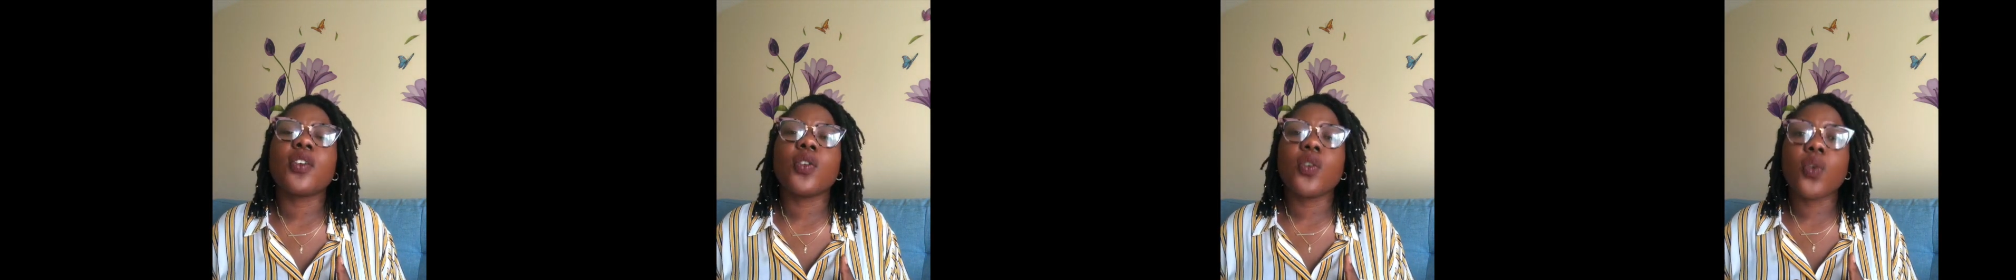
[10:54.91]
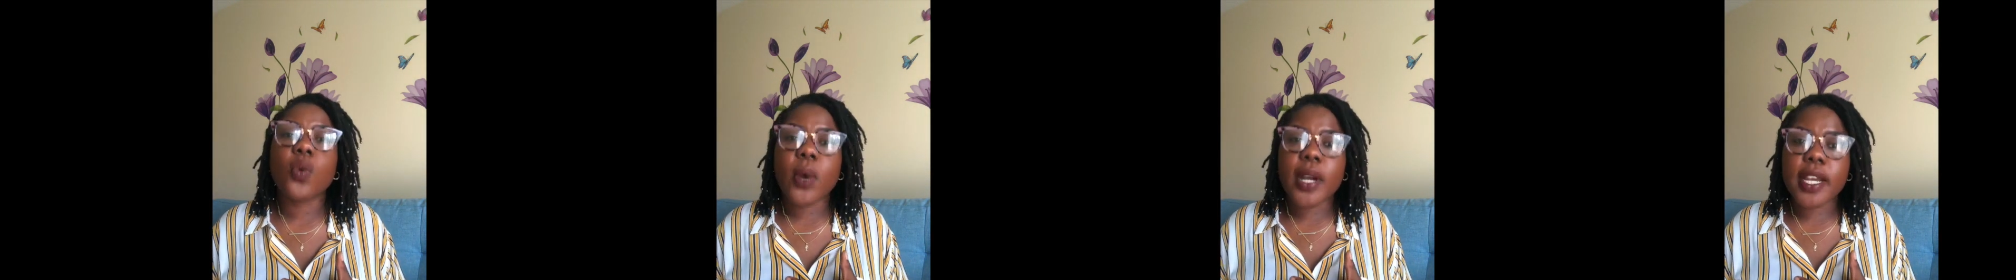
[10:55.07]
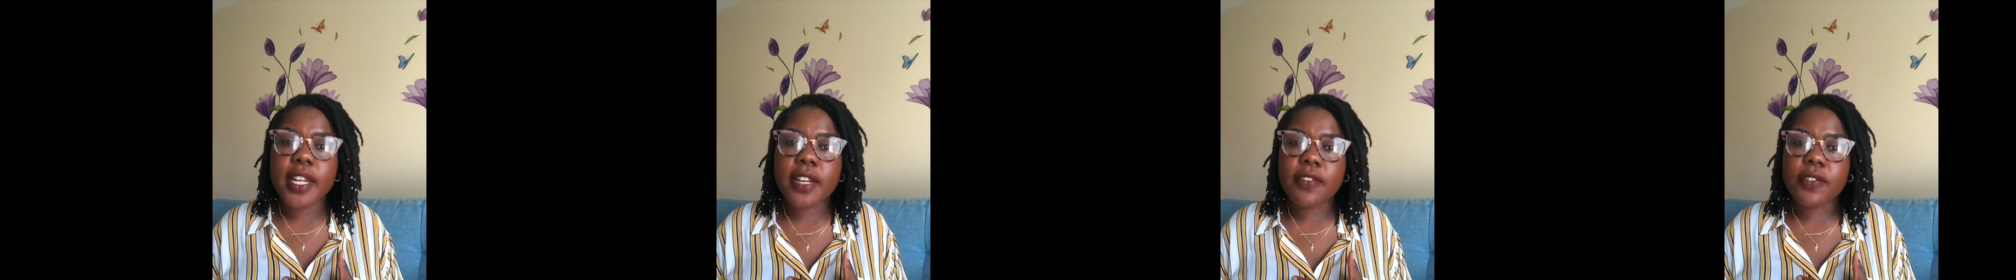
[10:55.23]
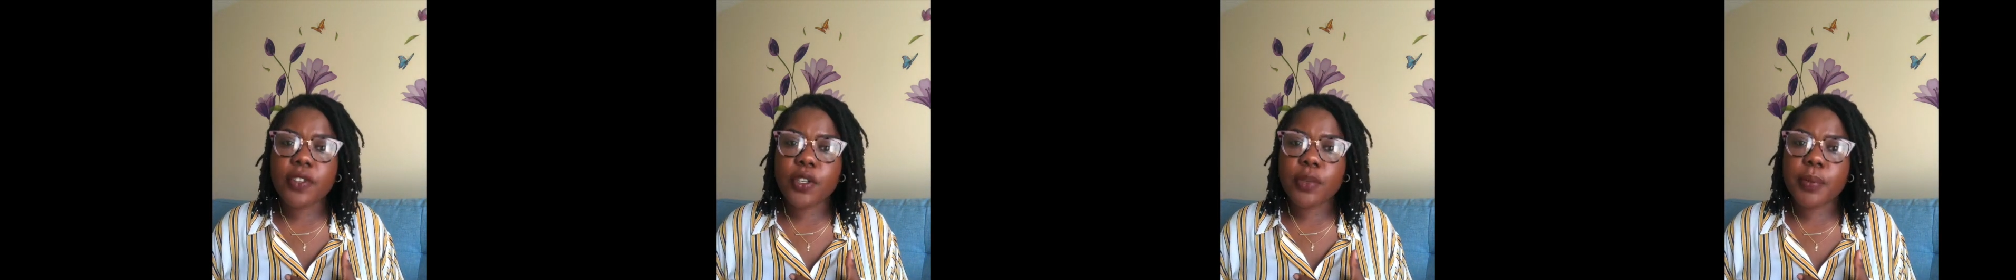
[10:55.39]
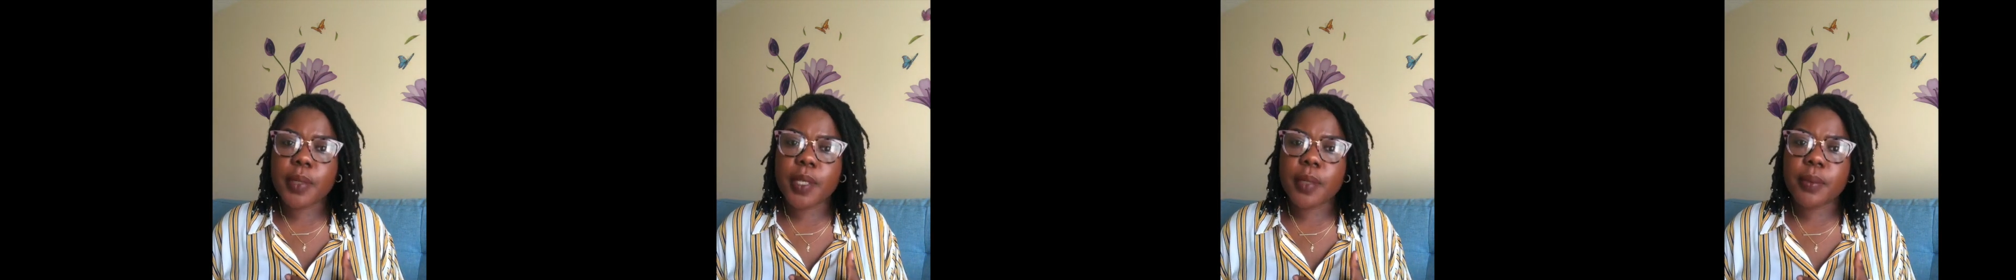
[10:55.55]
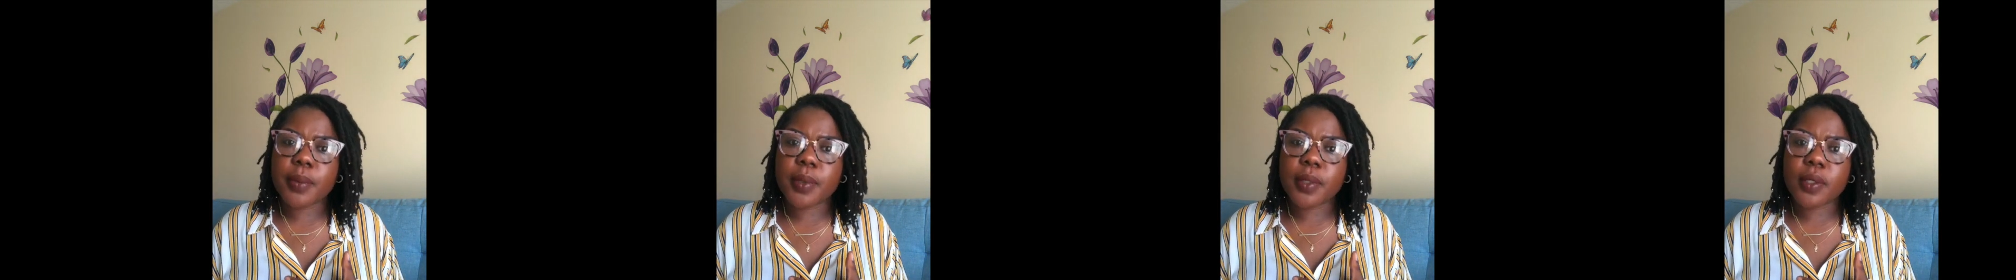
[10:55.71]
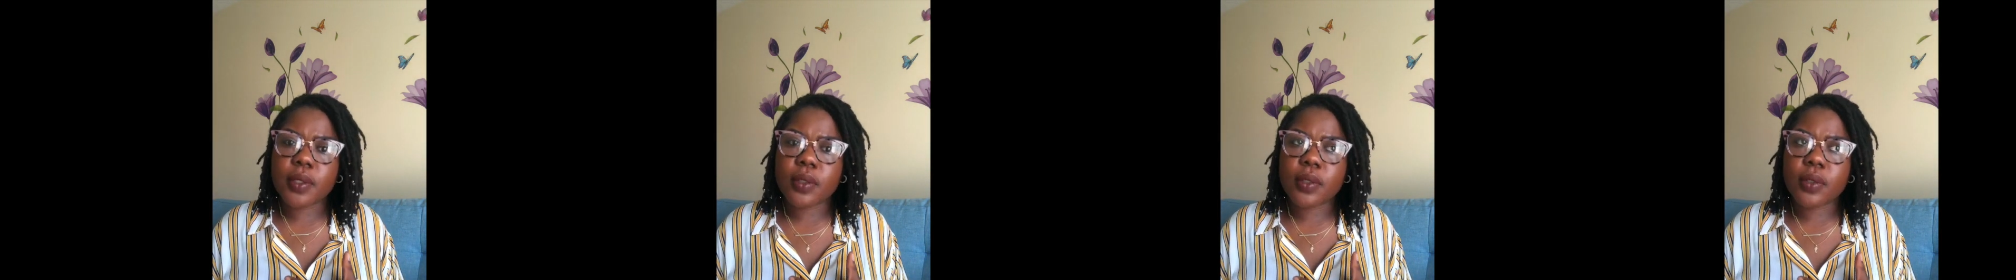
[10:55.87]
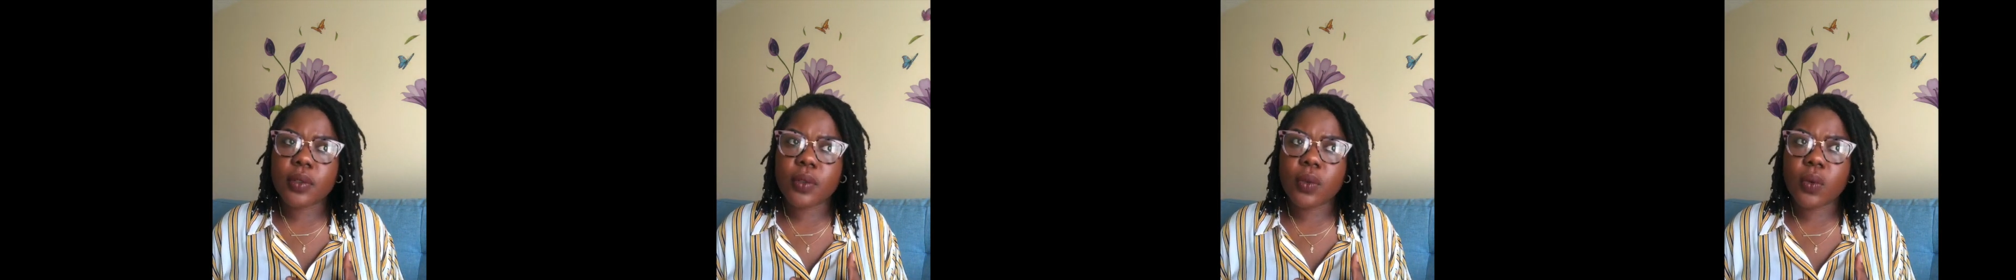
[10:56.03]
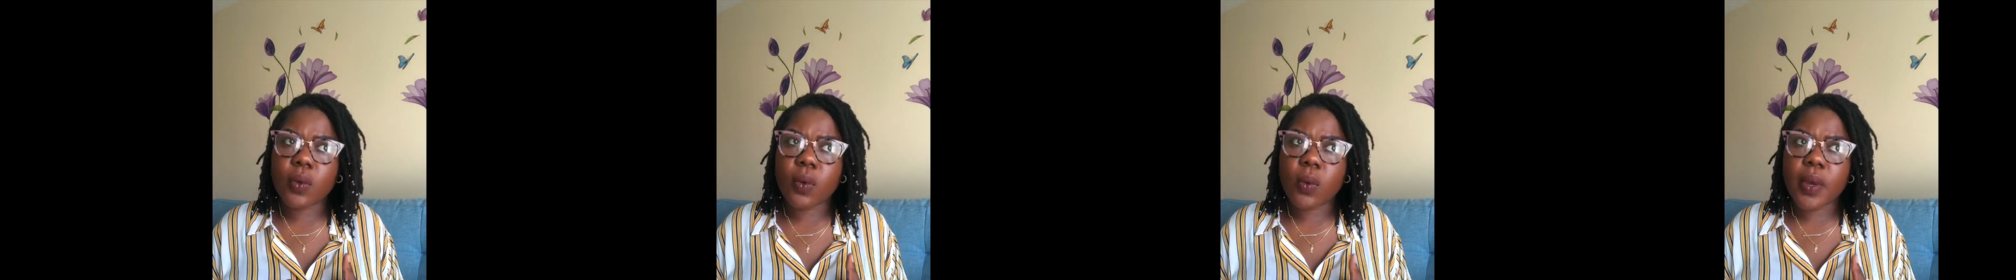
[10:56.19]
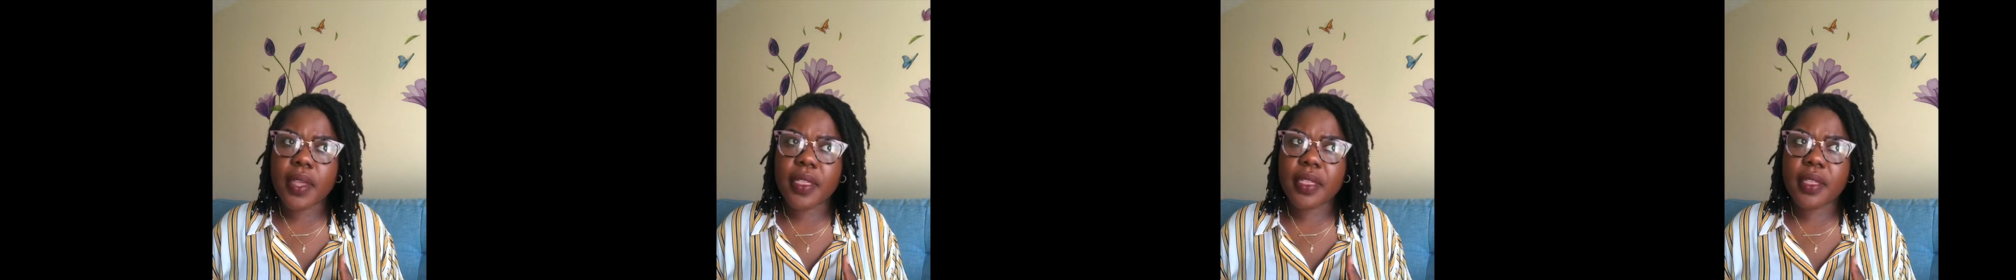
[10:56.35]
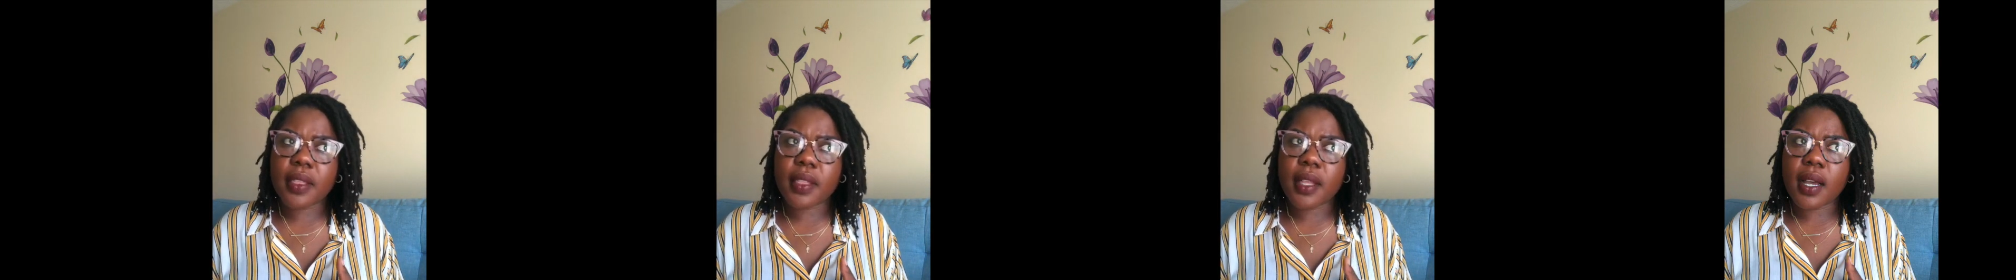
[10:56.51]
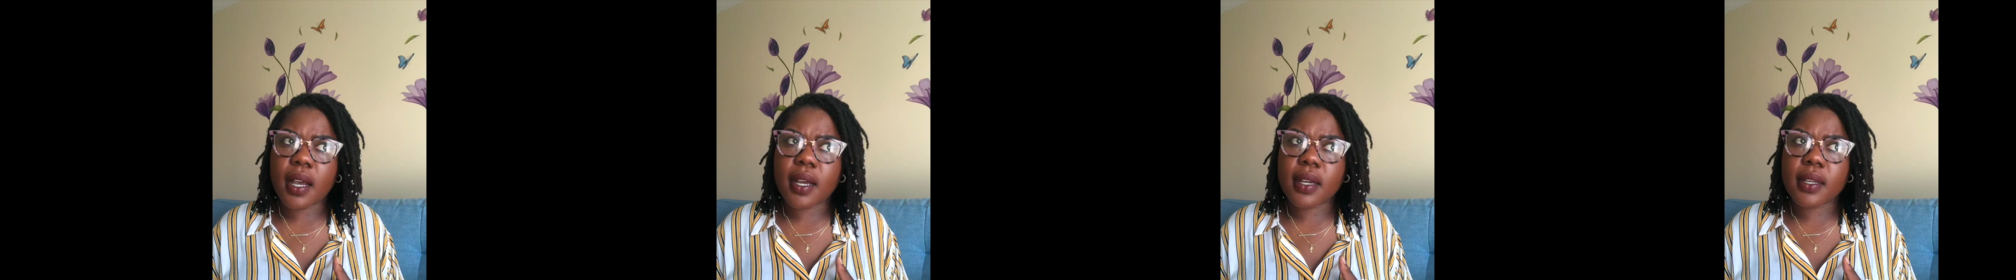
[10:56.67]
know quite a few people with
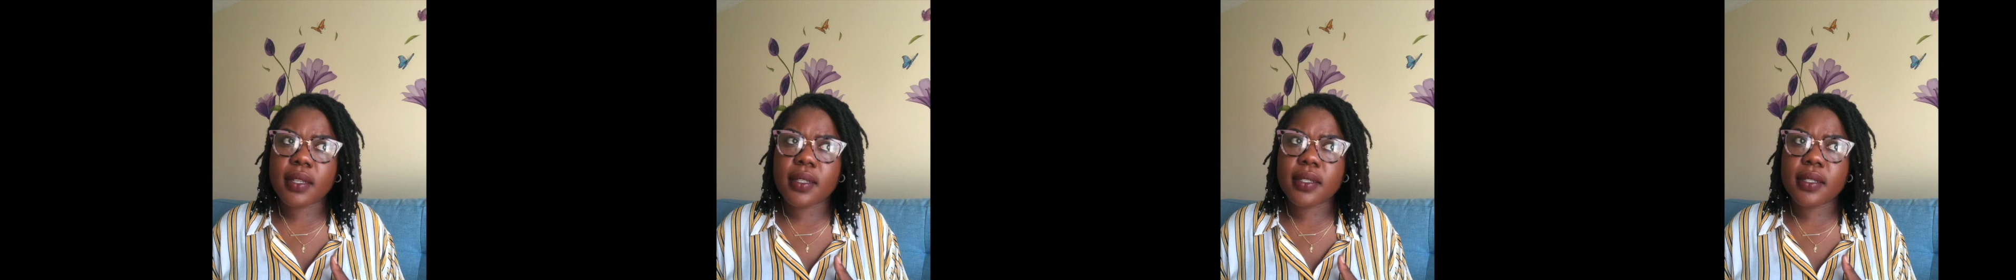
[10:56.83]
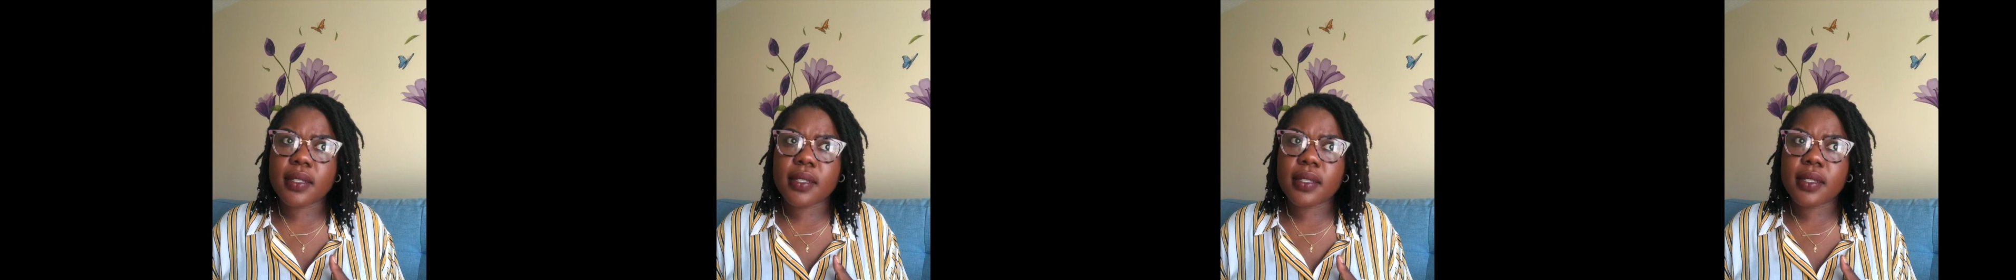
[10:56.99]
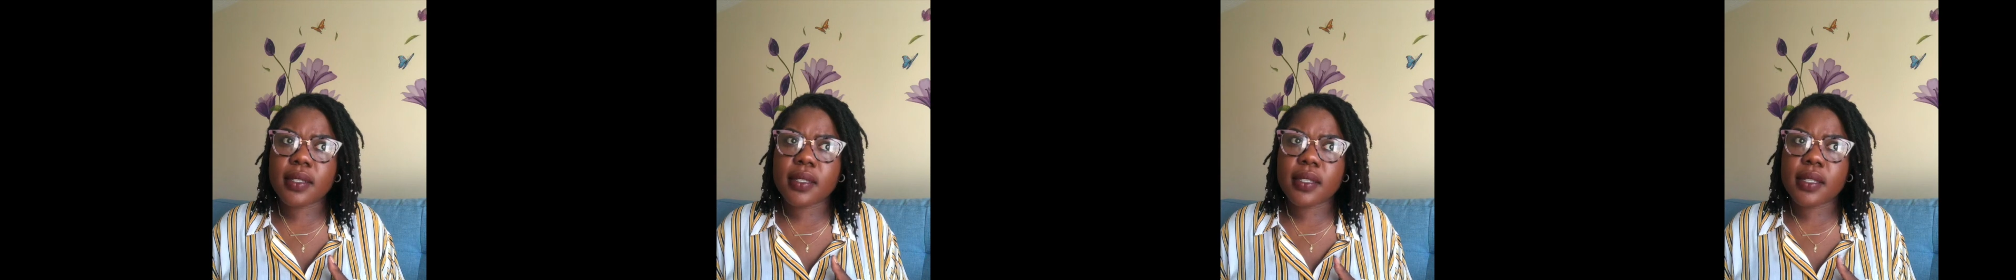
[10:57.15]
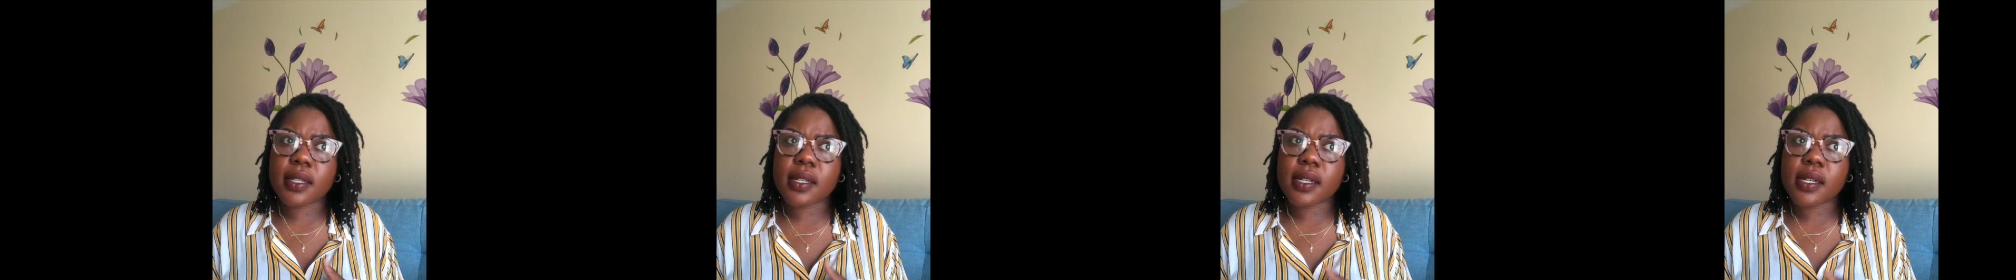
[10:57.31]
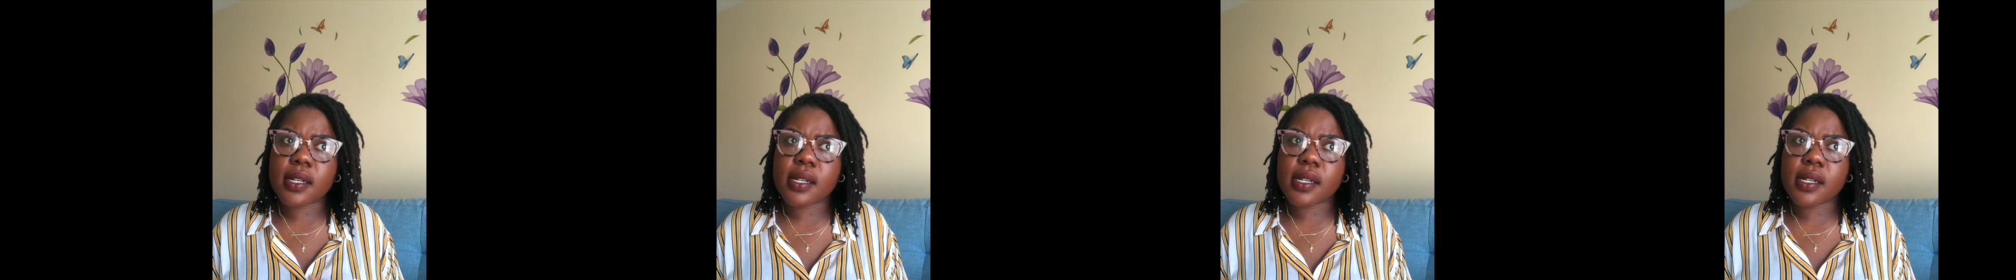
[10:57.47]
locks.